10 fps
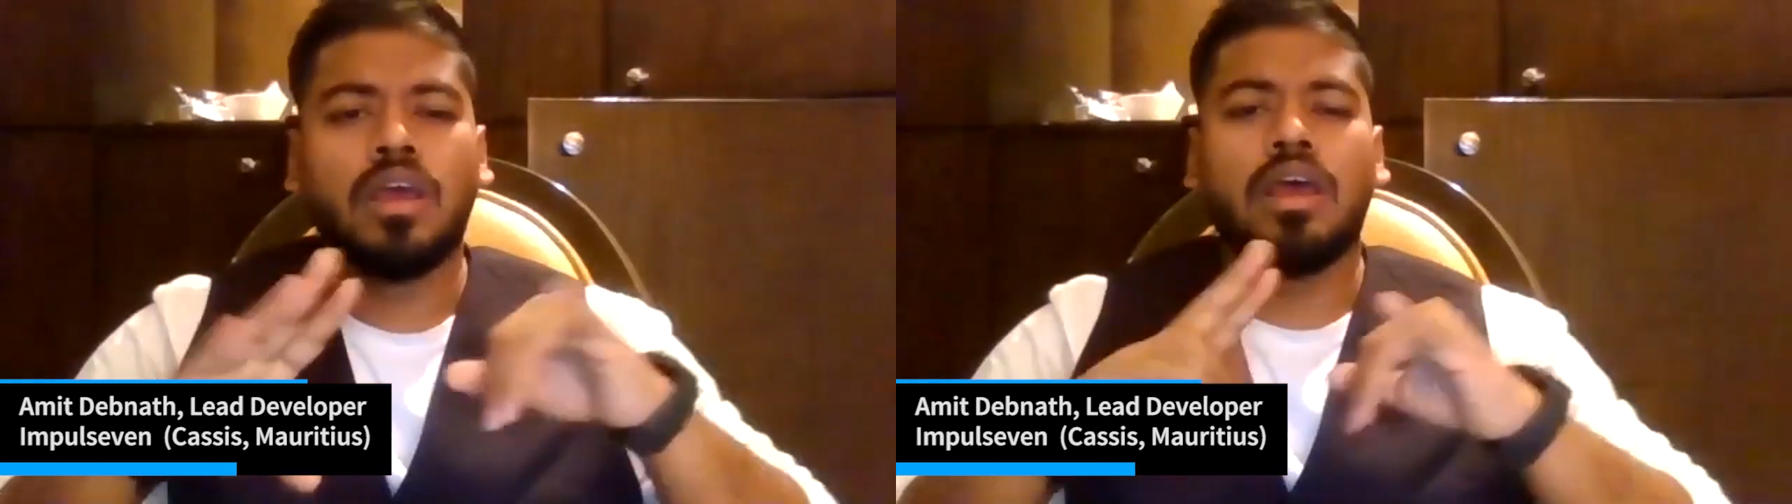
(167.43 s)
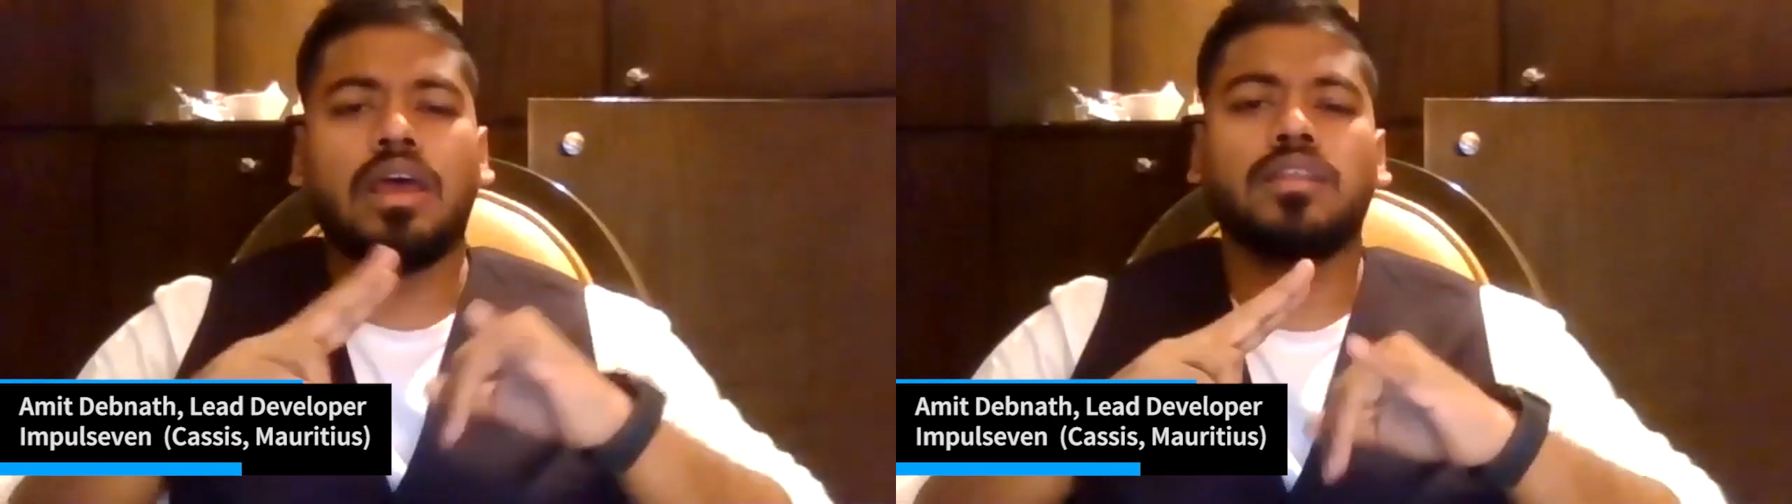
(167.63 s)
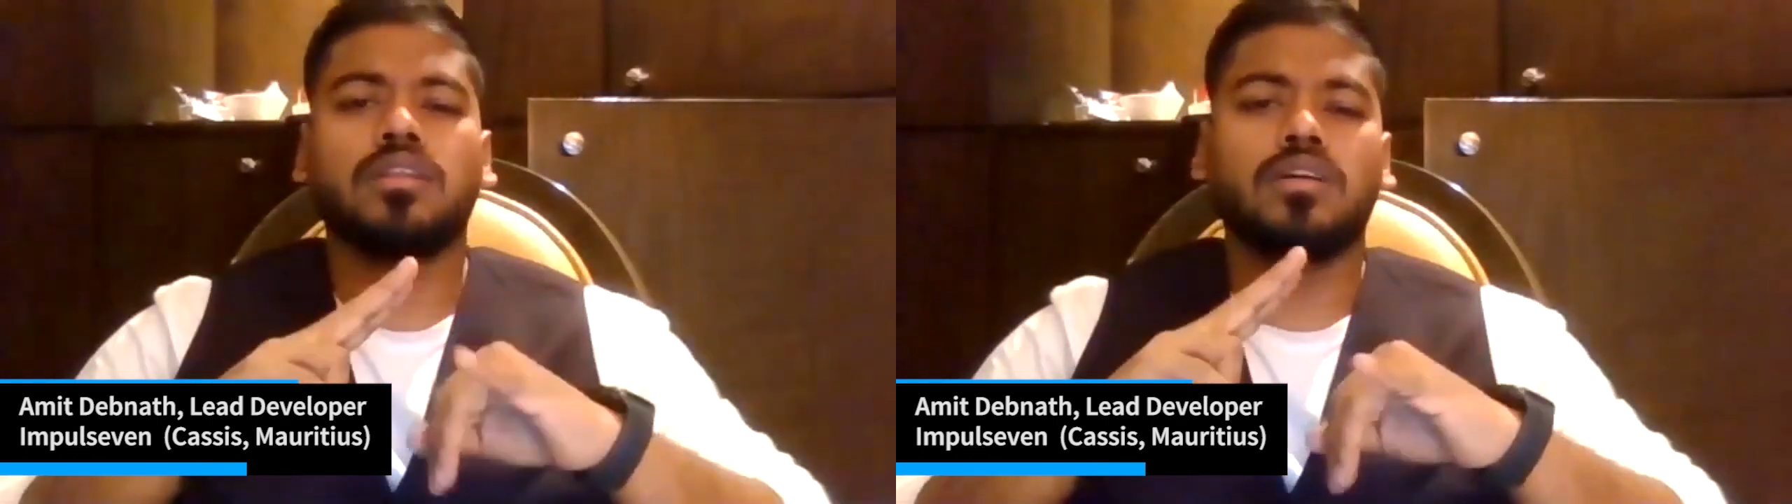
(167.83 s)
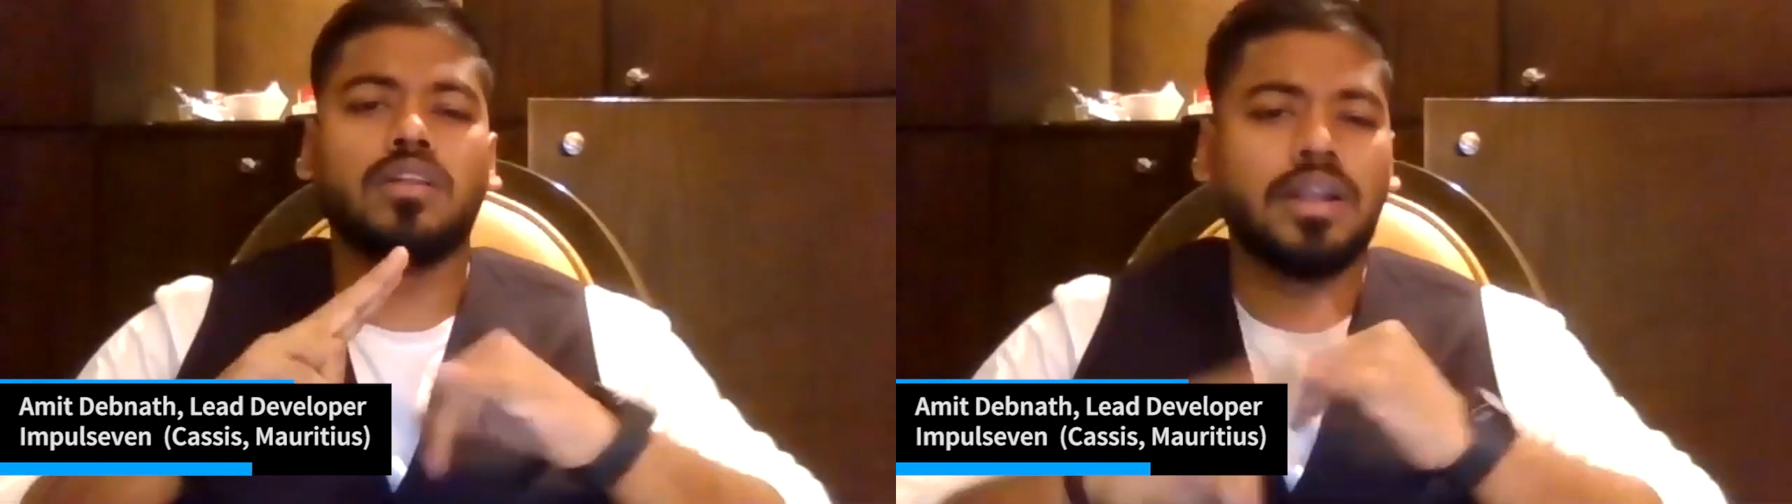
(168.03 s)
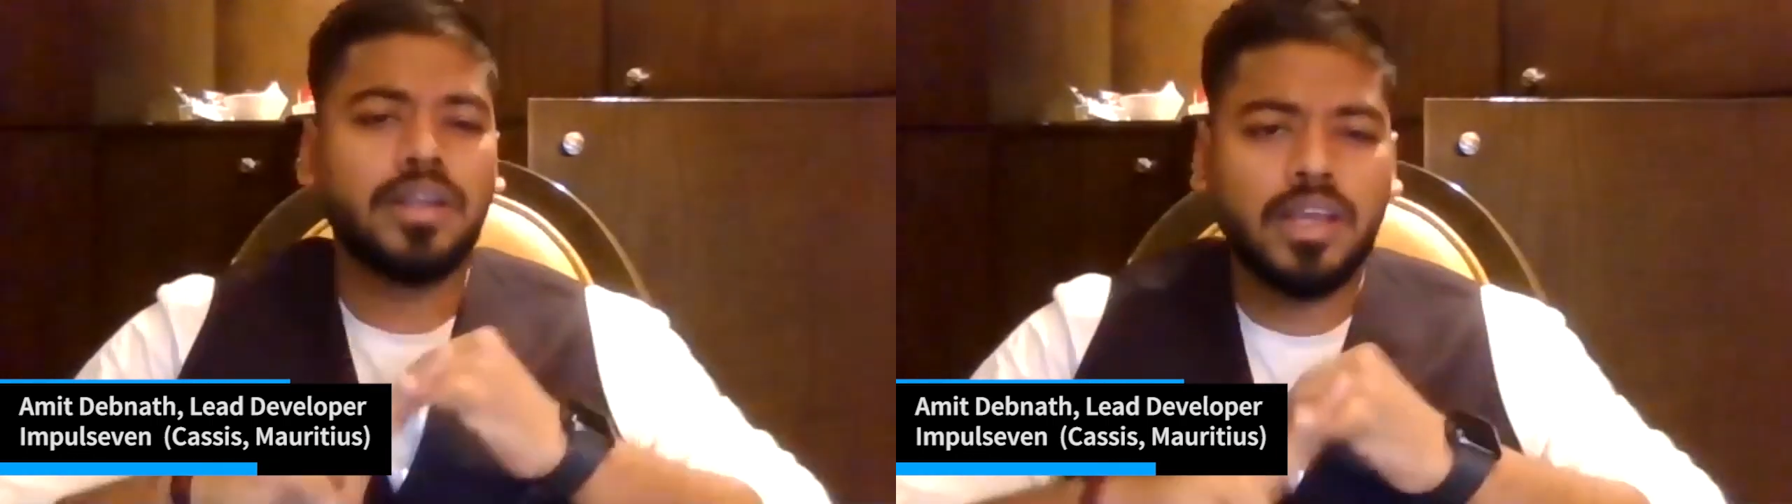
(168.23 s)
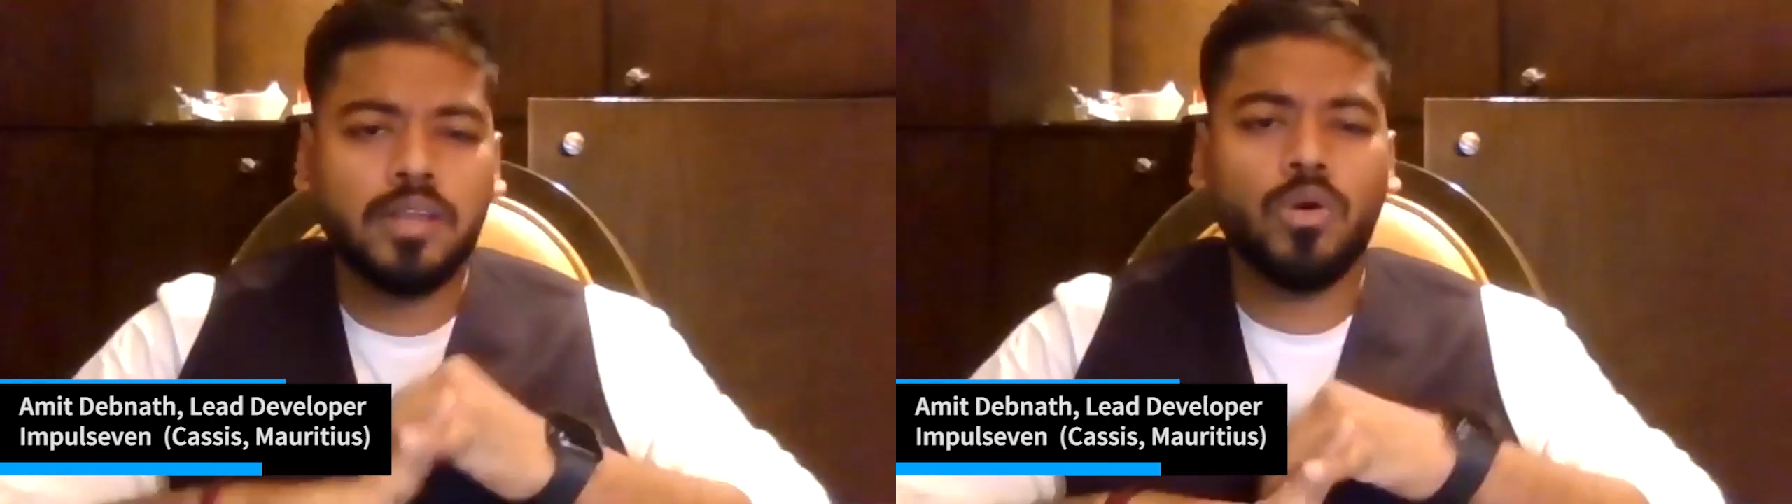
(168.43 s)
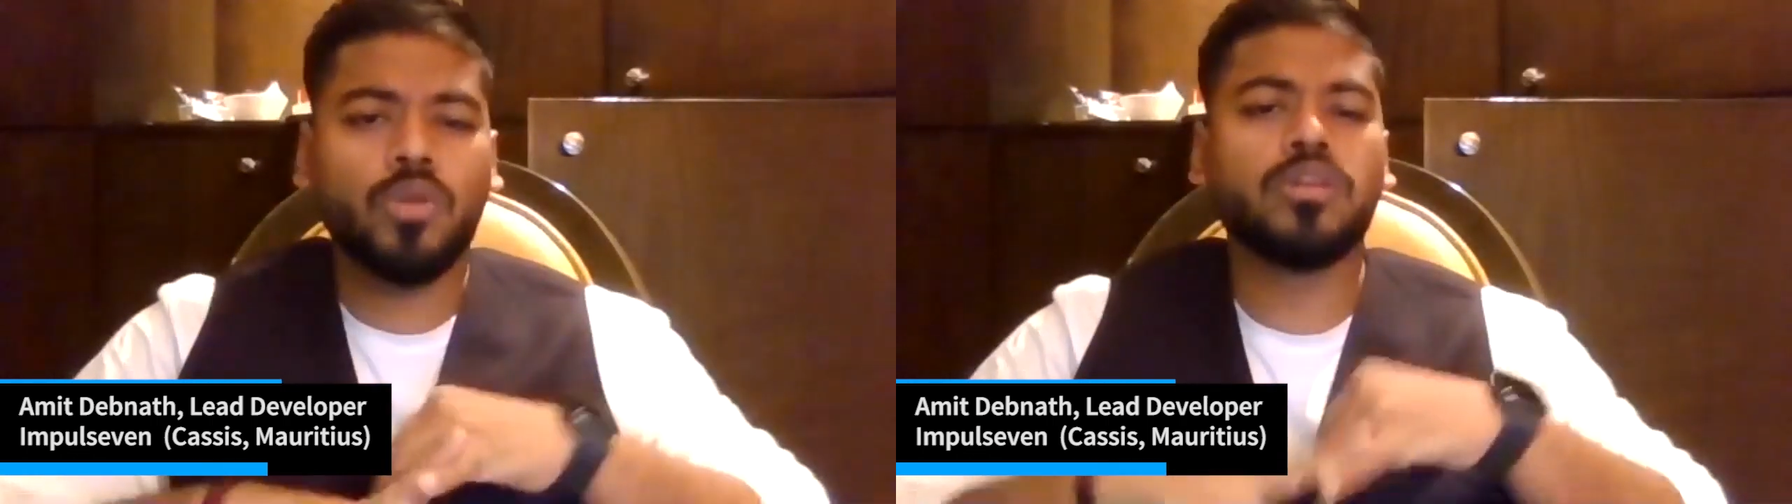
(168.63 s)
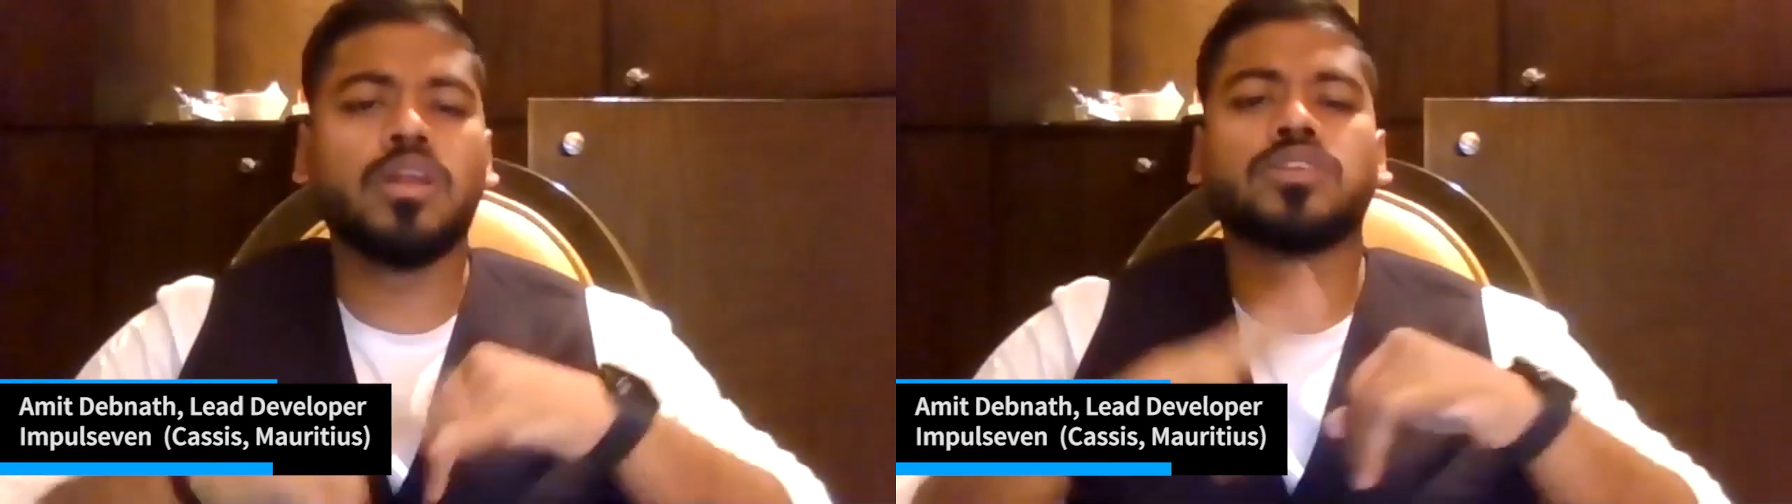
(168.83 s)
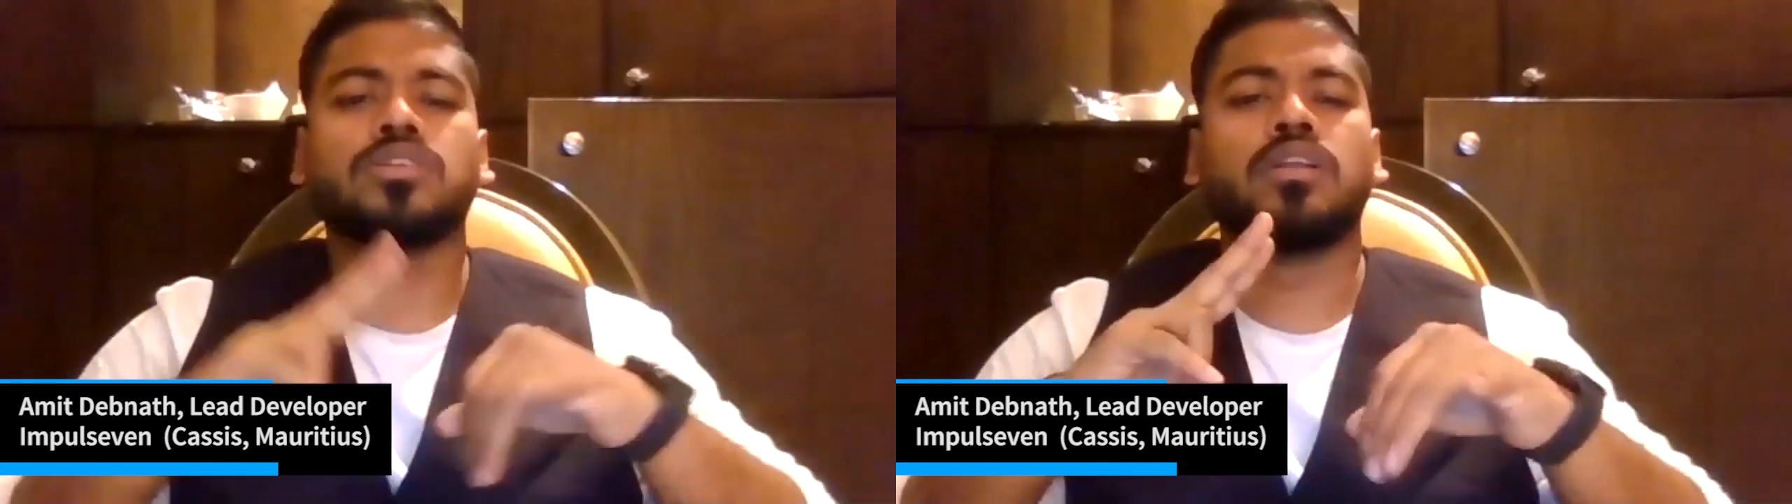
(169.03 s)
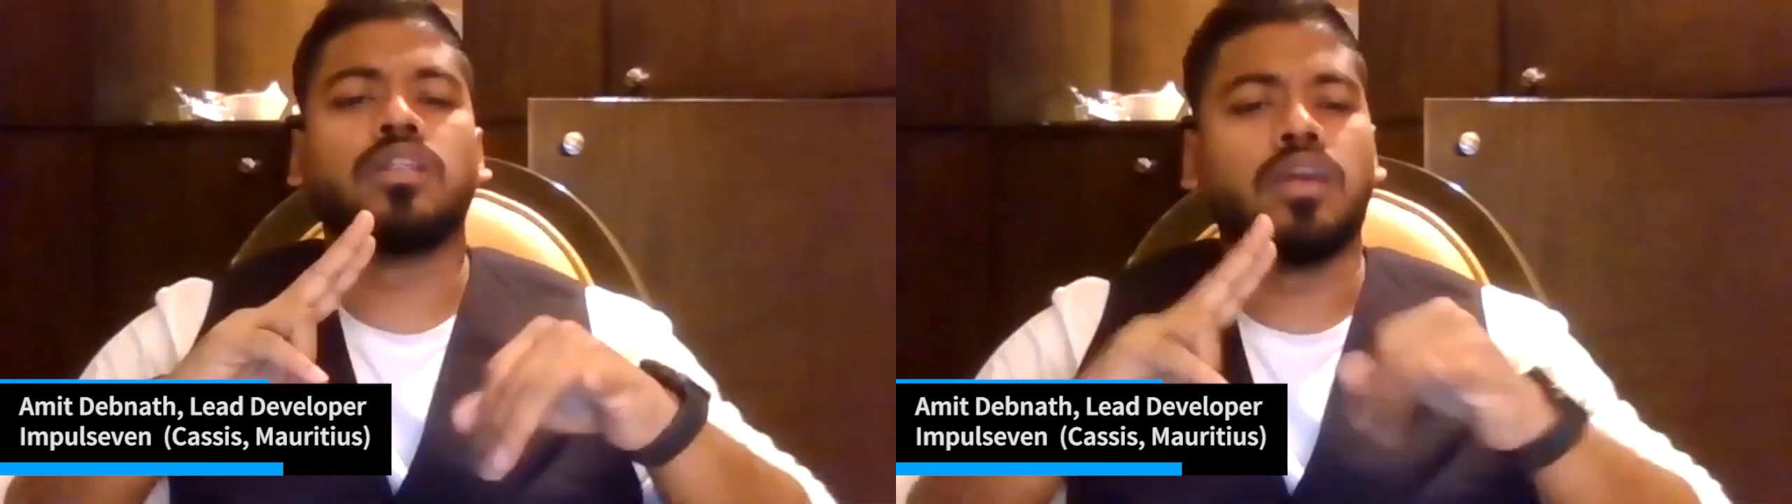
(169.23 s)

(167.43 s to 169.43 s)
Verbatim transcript: and the lending and borrowing option,